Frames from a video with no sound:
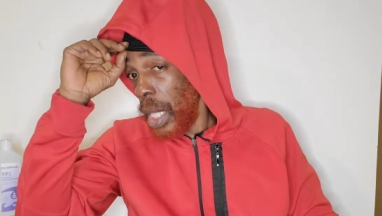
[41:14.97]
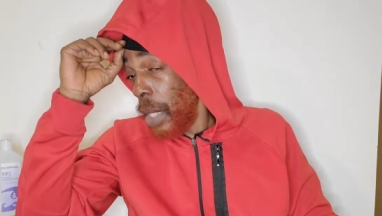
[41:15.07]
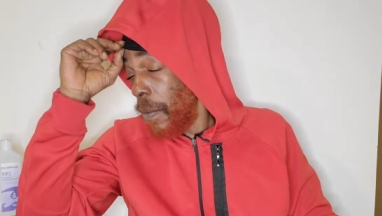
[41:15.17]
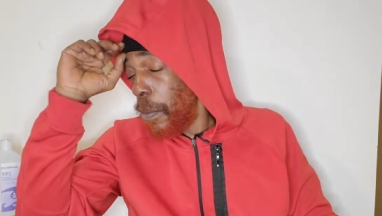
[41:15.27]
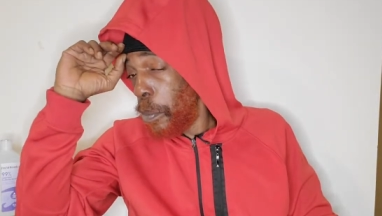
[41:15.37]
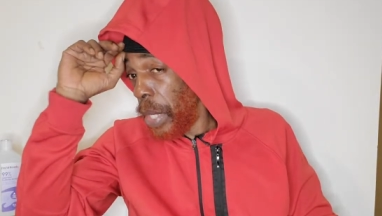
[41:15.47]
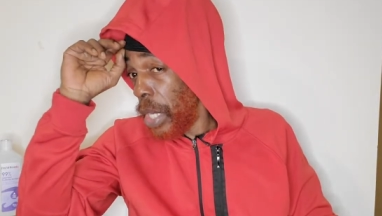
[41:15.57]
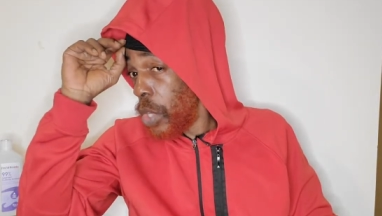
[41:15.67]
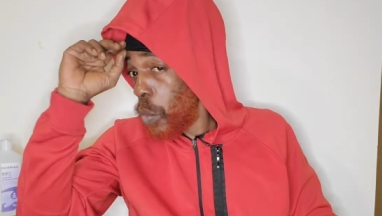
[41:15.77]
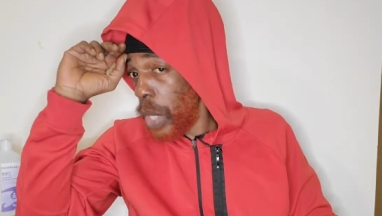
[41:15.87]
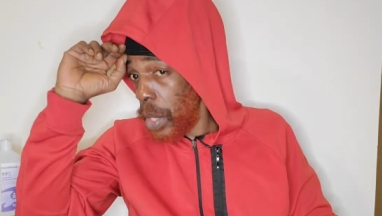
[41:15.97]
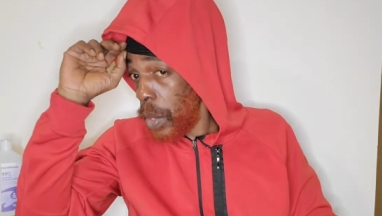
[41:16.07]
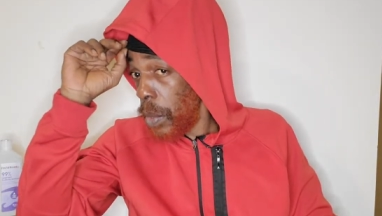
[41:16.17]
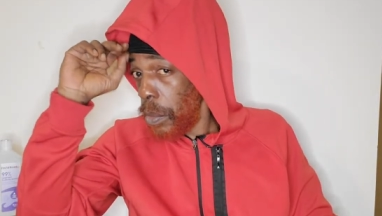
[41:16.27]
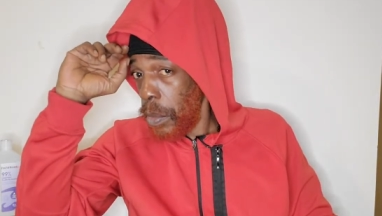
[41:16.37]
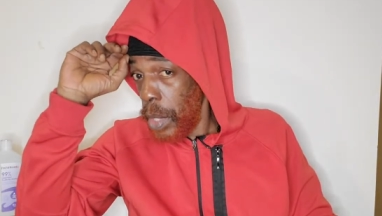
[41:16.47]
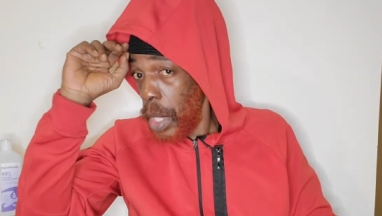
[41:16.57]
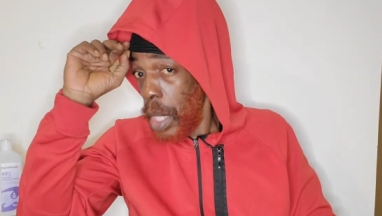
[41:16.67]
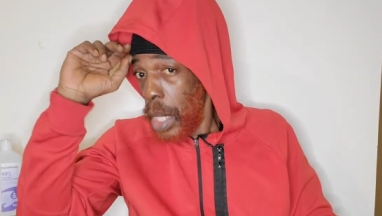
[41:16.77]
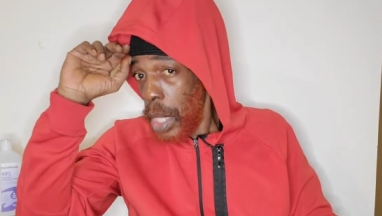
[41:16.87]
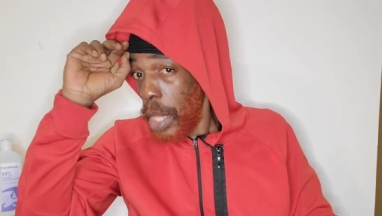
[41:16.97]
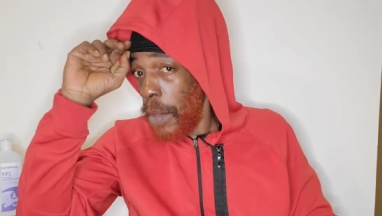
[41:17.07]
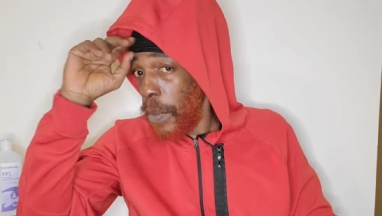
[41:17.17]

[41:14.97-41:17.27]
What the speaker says: evil piggish ways, the